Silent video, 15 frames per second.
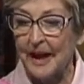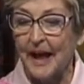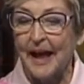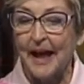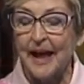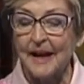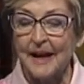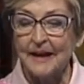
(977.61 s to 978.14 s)

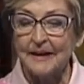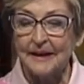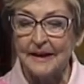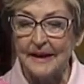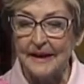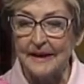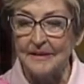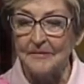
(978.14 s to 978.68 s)
And
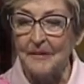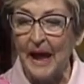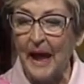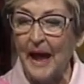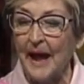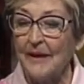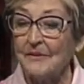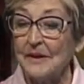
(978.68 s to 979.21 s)
Eileen,
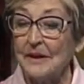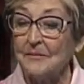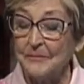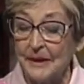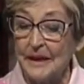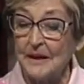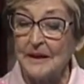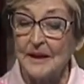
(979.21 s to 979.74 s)
having
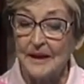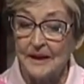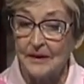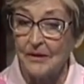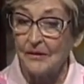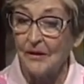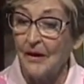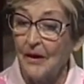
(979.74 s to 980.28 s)
been here